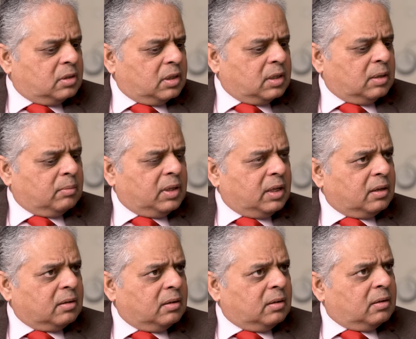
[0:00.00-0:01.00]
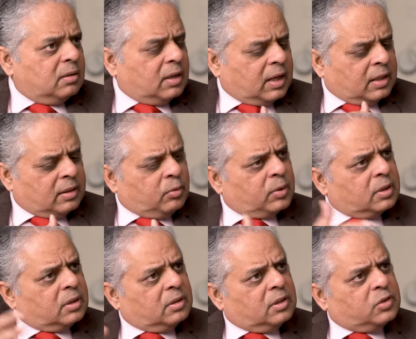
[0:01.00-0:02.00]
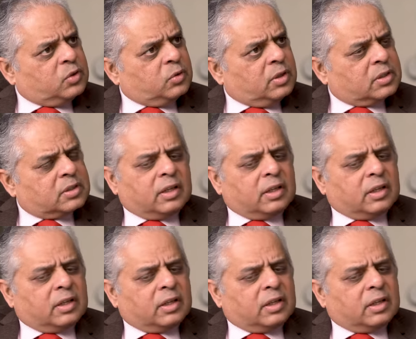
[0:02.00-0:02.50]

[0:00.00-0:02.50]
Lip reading: they come there and they work in these units.